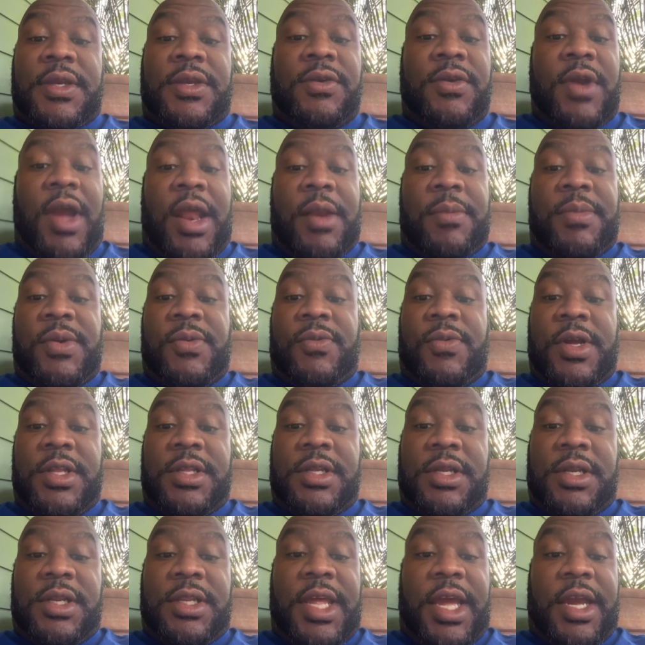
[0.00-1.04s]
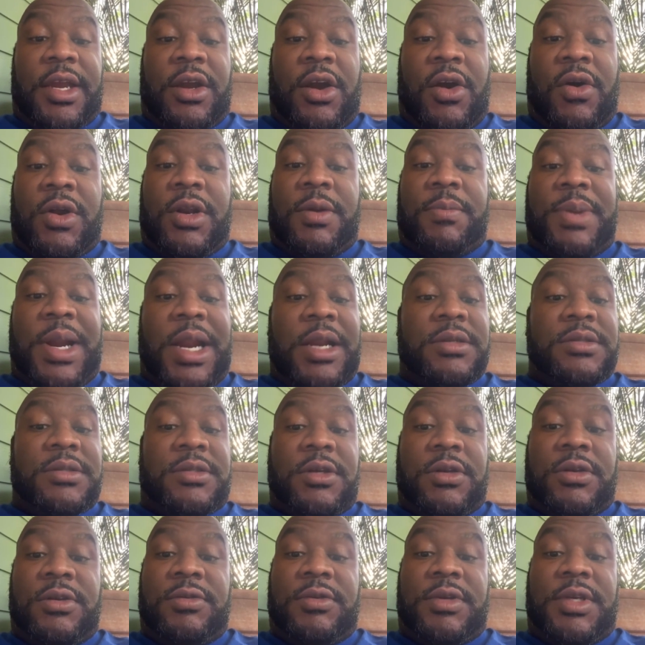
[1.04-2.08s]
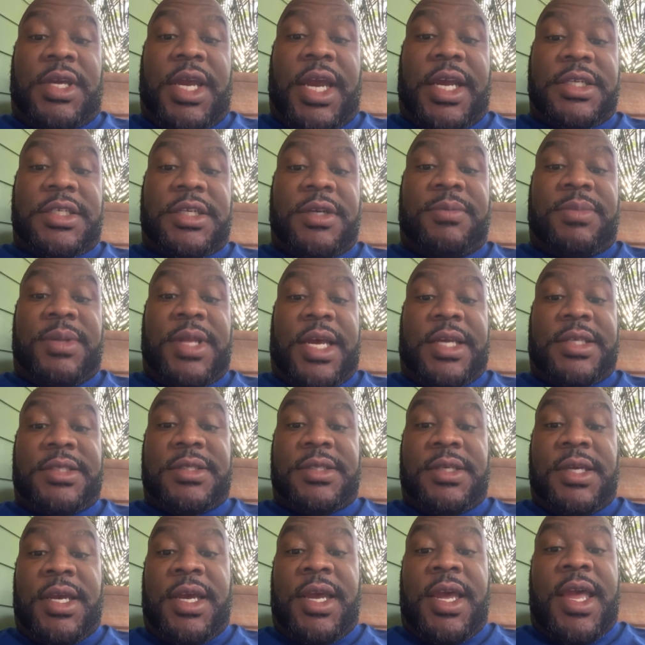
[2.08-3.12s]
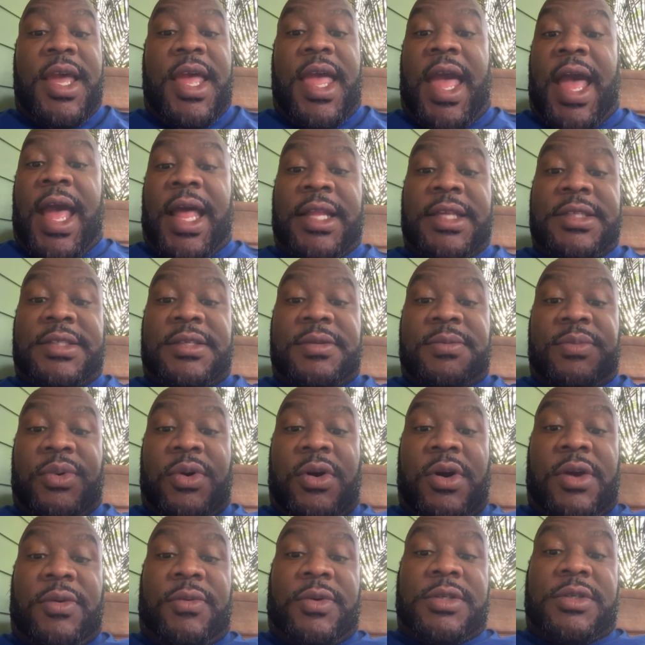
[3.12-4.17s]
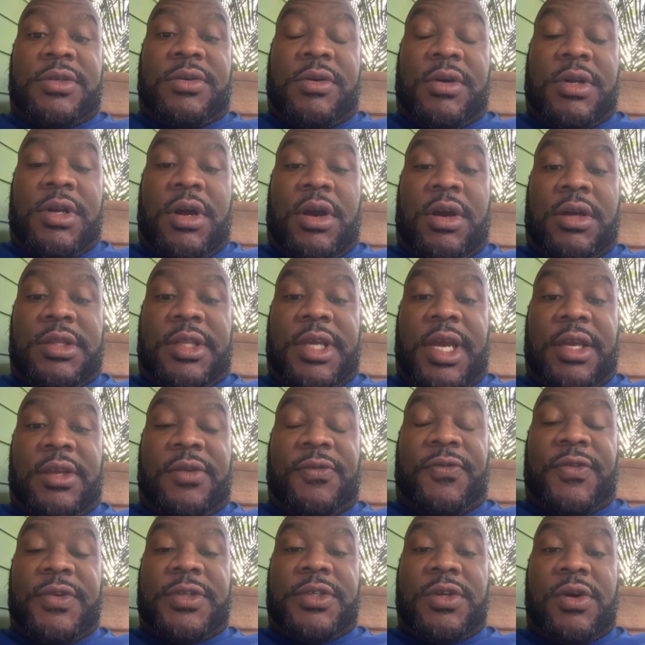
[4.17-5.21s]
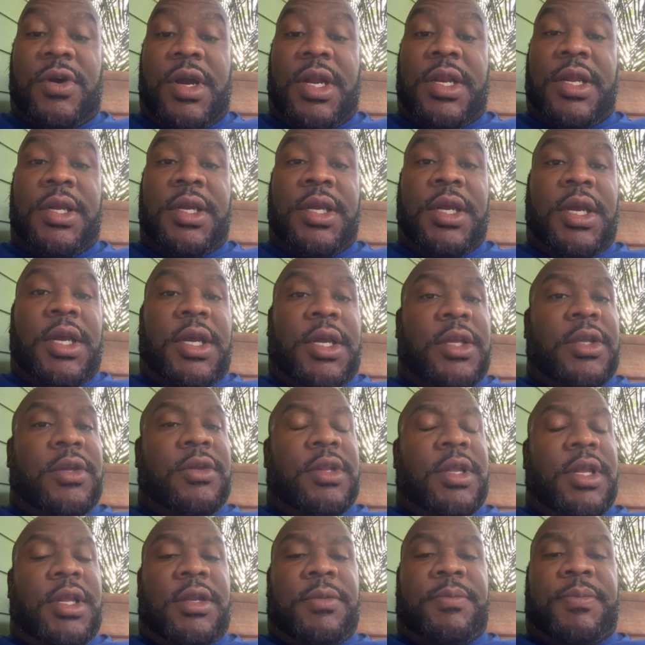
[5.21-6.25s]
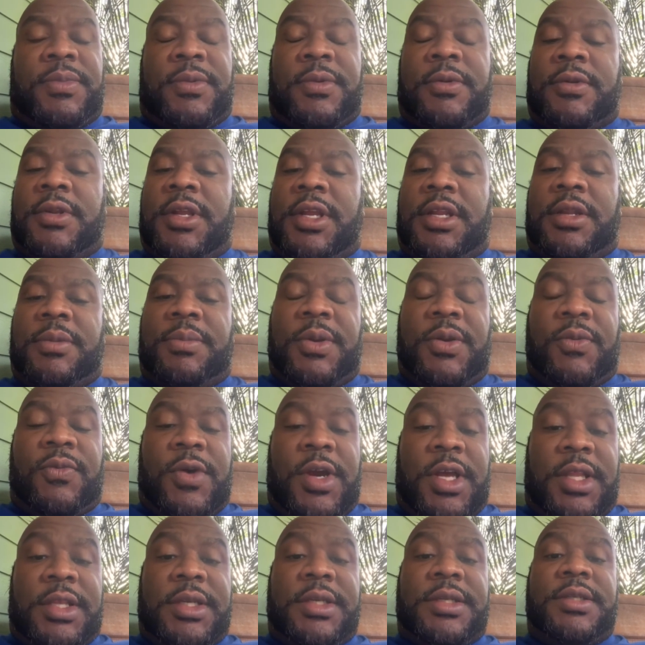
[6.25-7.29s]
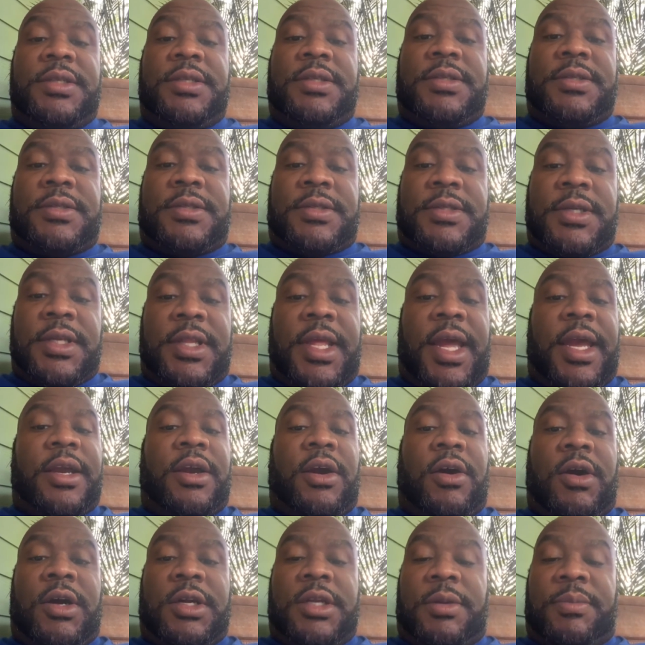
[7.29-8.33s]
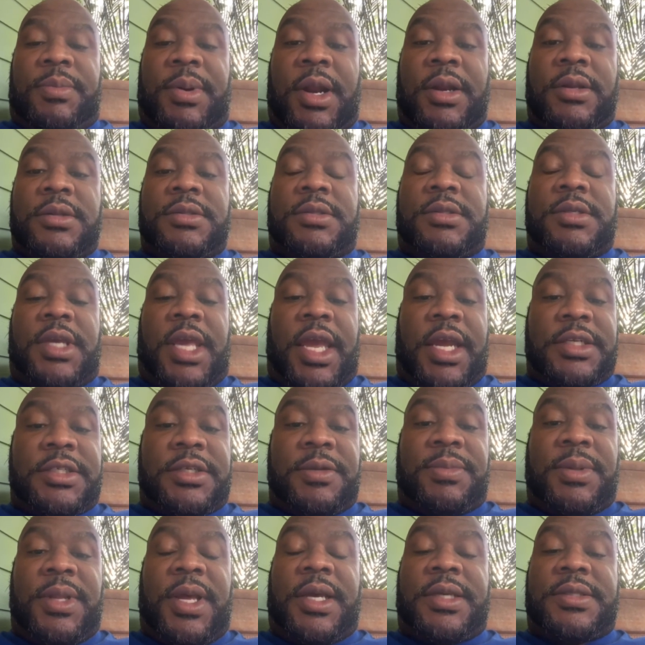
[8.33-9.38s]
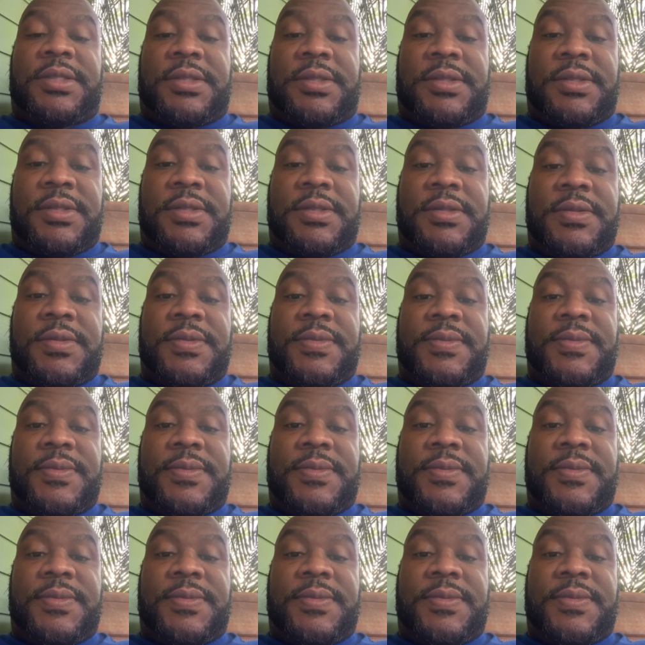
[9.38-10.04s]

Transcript: You got to be willing to let go of the burden so you can catch a blessing. Alex and Boyd, what's going on? Thank you for joining. You need to be willing to let go of your burdens to catch your blessings.